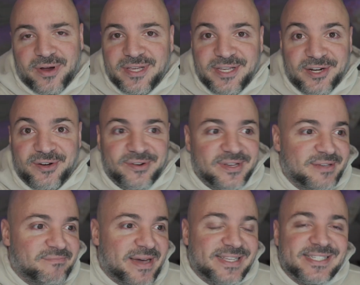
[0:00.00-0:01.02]
It
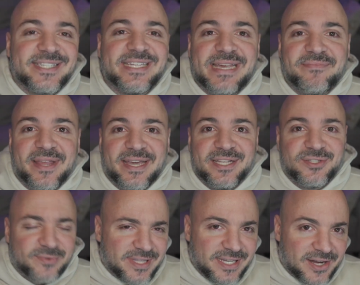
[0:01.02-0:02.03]
might seem like it's
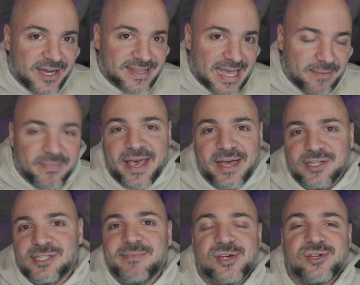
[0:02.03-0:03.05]
really not that bad,
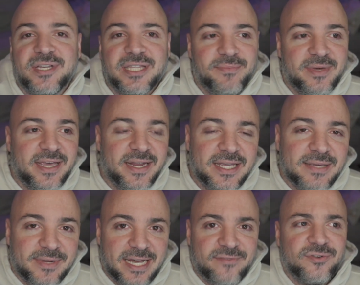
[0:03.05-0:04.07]
especially in the beginning, but
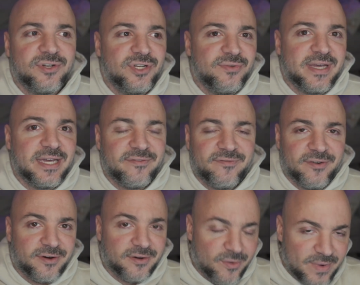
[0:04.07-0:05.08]
after doing it
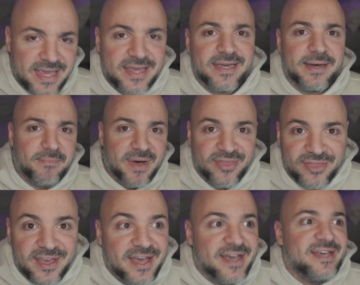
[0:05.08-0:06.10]
for a week, a month,
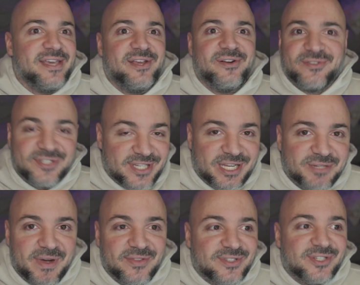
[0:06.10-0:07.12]
6
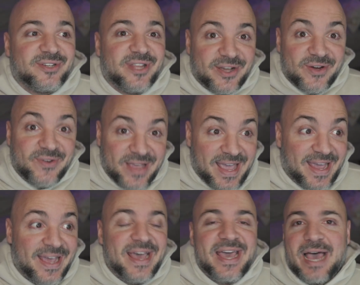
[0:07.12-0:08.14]
months, you're like, okay,
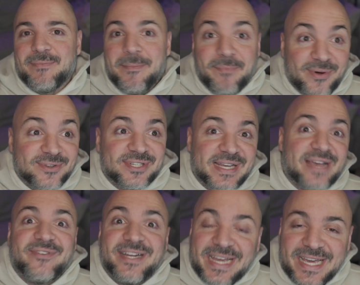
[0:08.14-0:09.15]
I've been posting
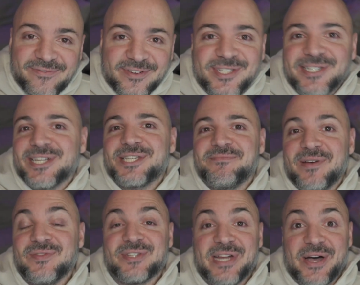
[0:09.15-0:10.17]
every day for 6
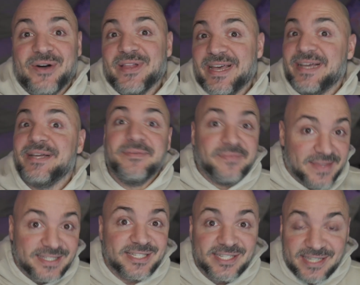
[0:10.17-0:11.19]
months now. Like,
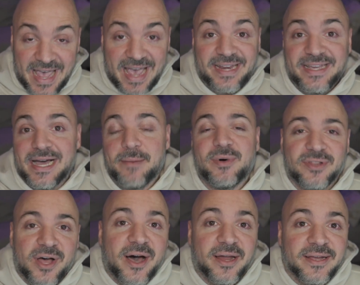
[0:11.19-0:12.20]
this is adding up a lot.